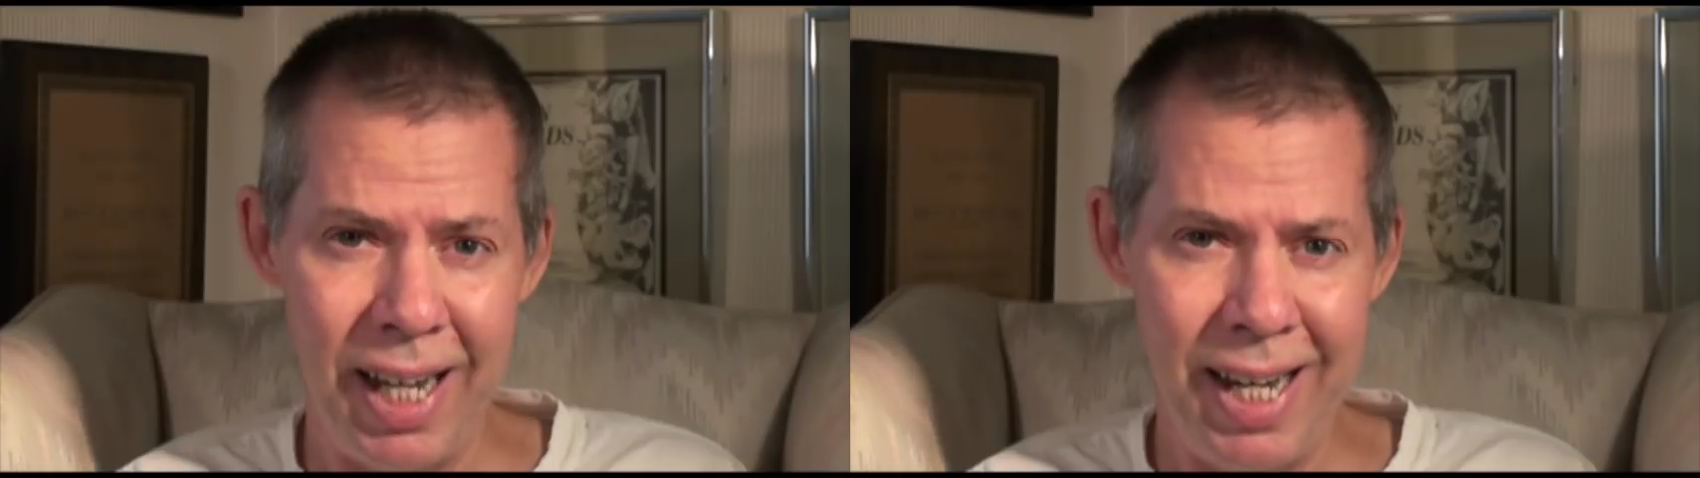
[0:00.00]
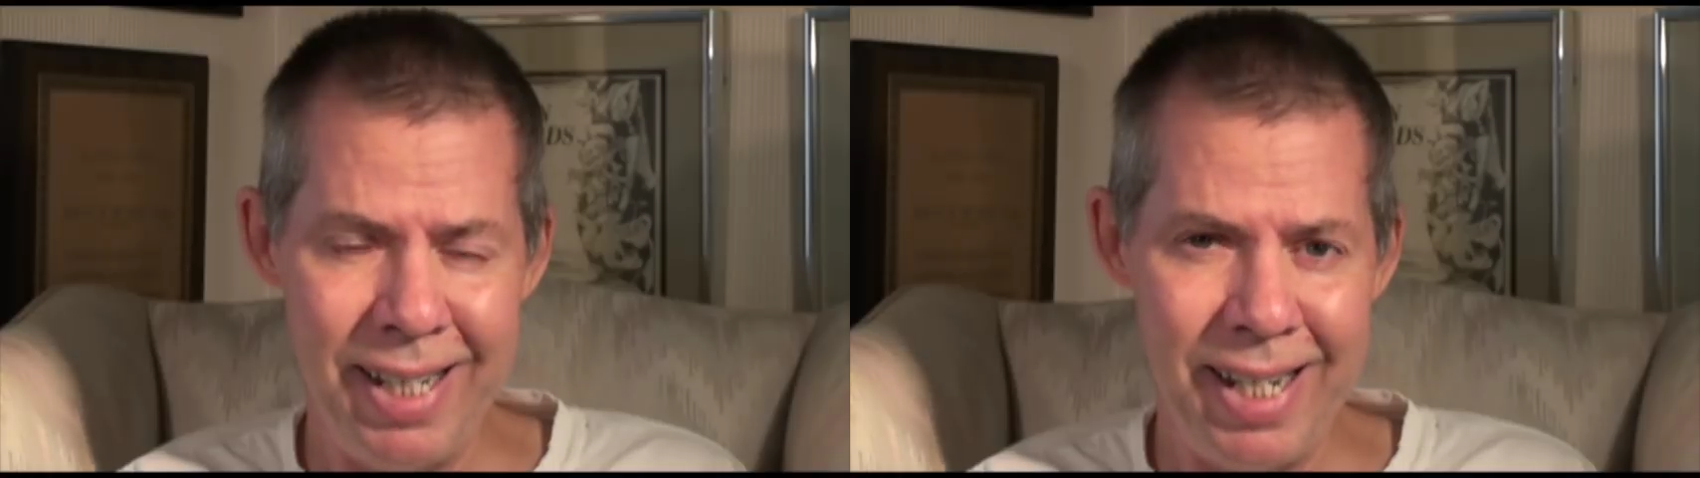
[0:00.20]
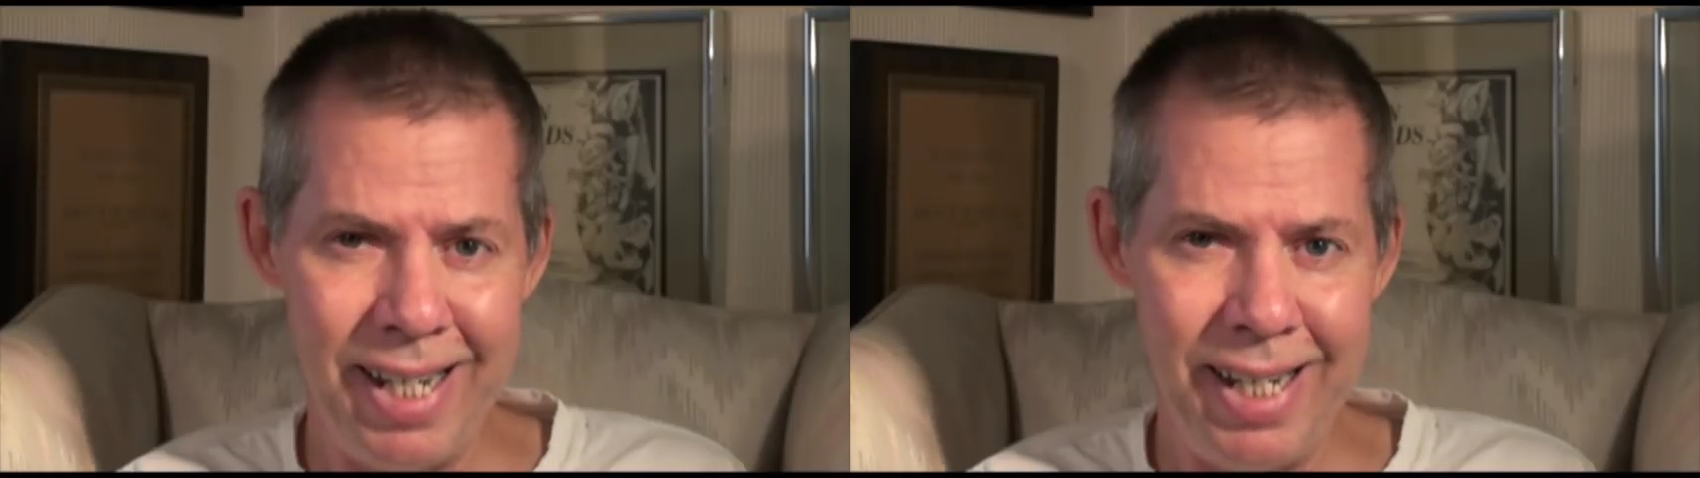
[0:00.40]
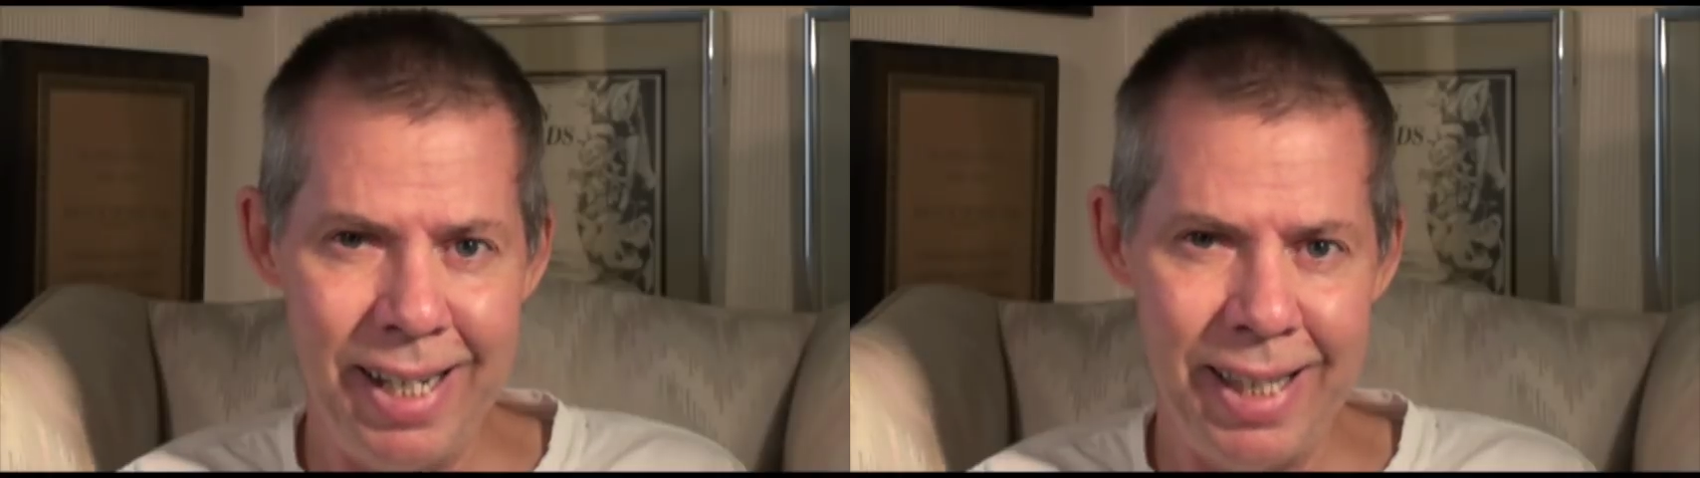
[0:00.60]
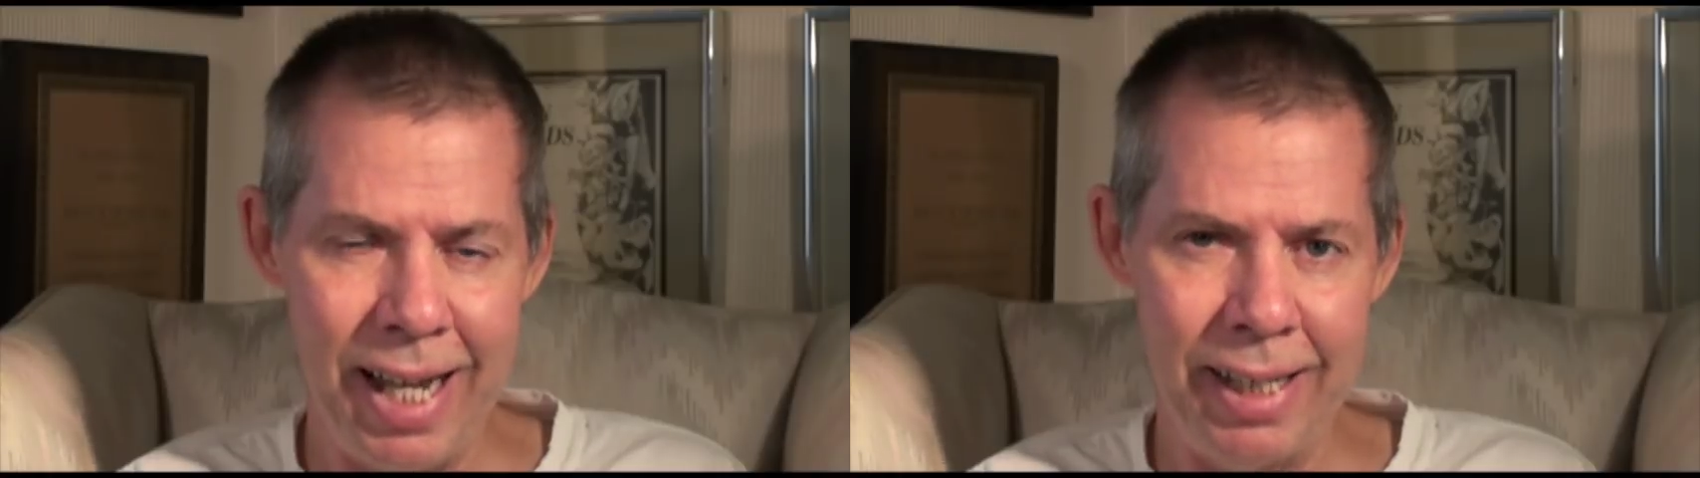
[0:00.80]
18
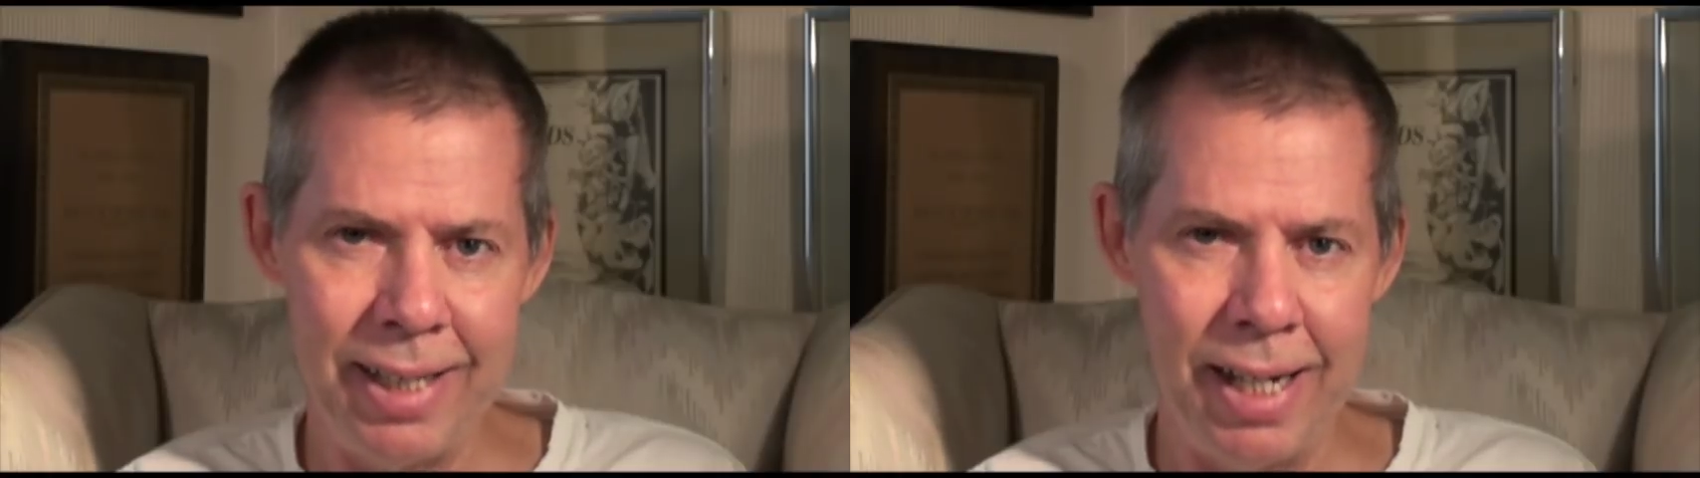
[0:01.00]
at that